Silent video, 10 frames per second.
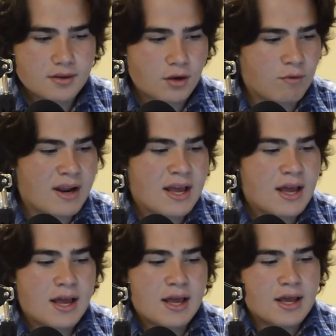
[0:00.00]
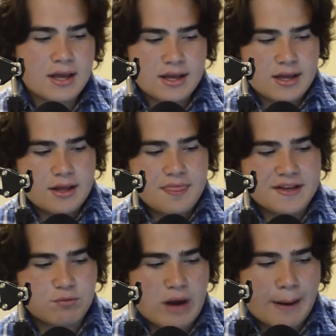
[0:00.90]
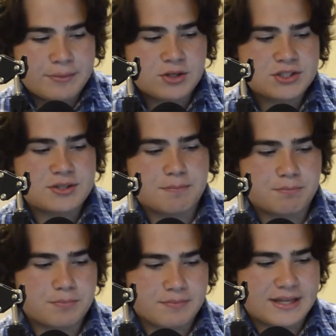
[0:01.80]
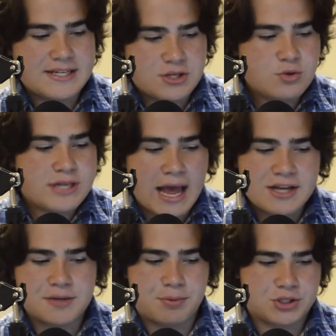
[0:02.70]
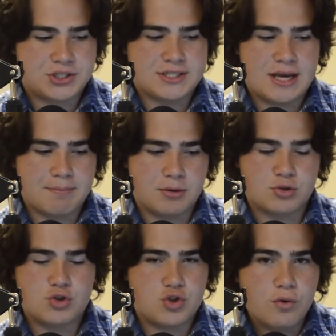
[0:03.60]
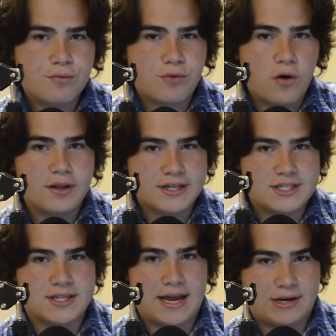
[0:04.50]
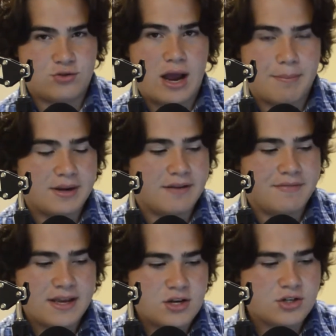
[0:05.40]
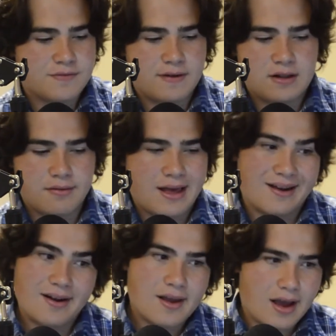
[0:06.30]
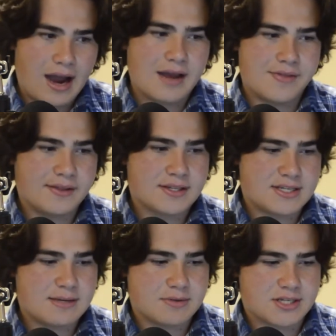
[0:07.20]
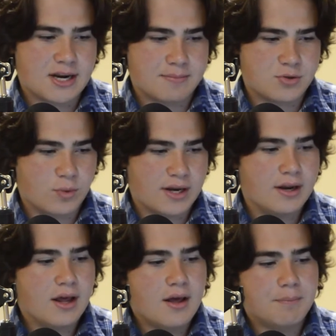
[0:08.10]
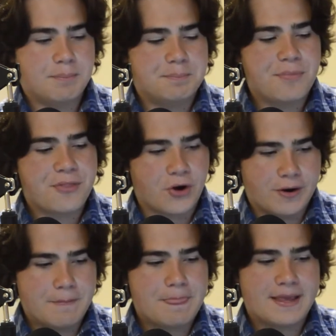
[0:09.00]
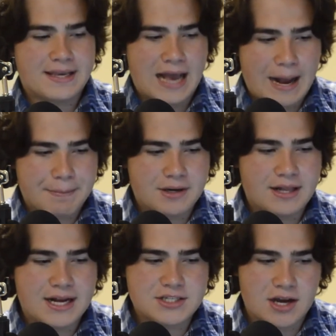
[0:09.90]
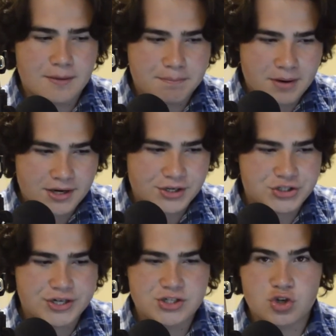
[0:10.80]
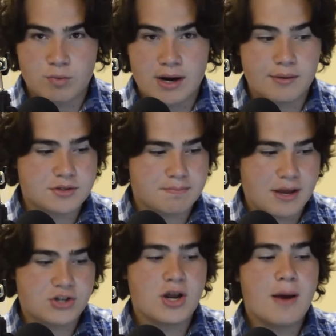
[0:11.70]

Right? The Raptors, they do tend to push the tempo, so don't fall into that trap. And if they can just follow that, I think this team is set up to win. Third, capitalize on punishing Toronto's bench.